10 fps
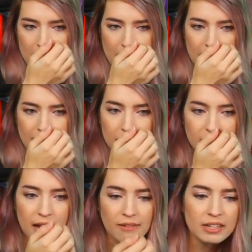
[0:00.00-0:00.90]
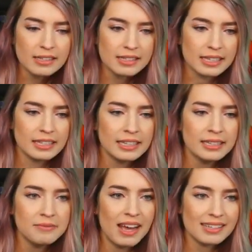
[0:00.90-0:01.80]
No, have you not seen it,
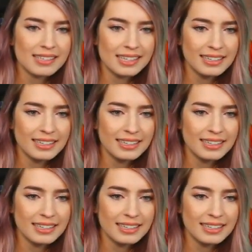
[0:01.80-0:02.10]
Maxie?